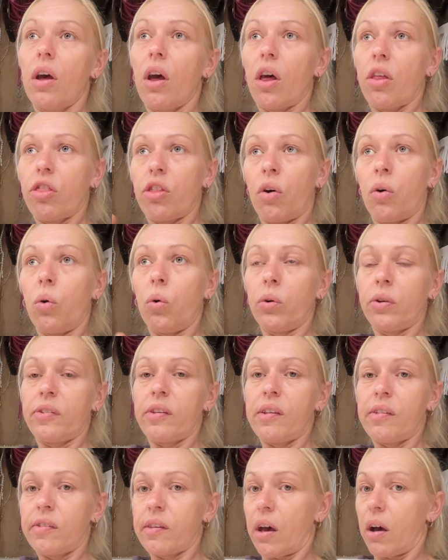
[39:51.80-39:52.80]
the
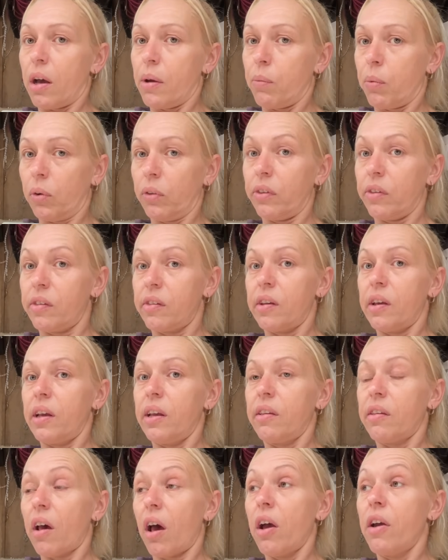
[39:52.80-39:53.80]
horses that I
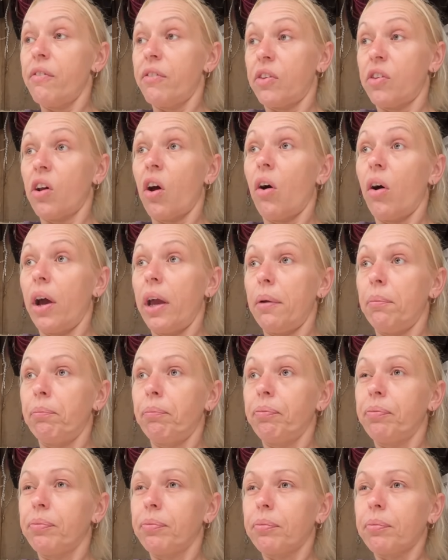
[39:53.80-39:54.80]
wanted over time
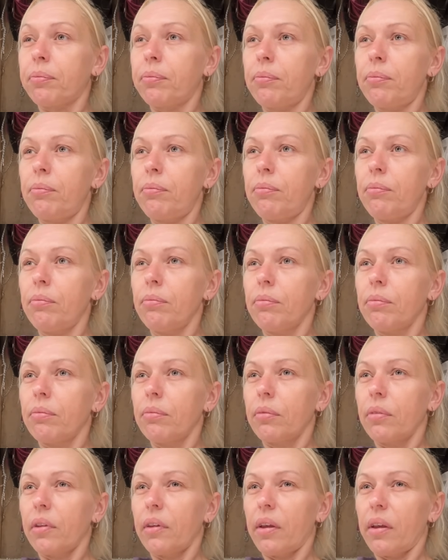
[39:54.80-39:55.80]

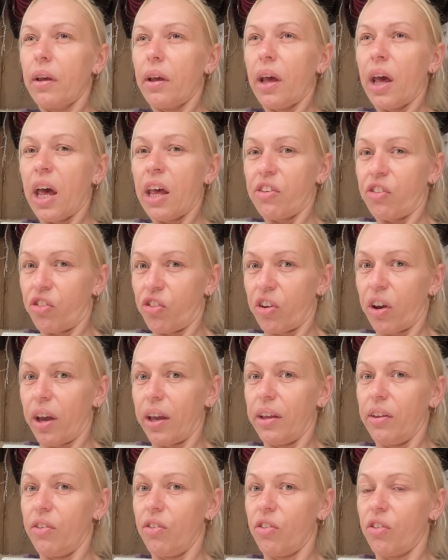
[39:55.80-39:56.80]
has
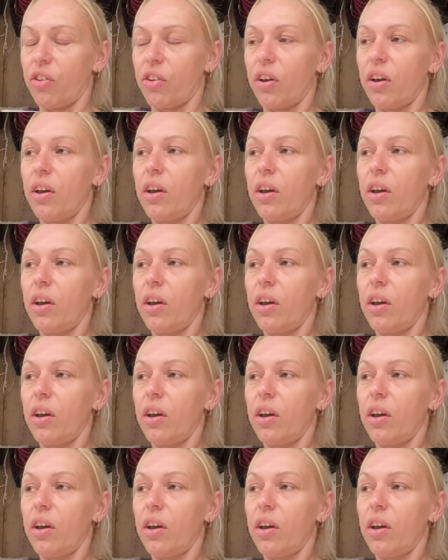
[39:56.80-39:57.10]
changed.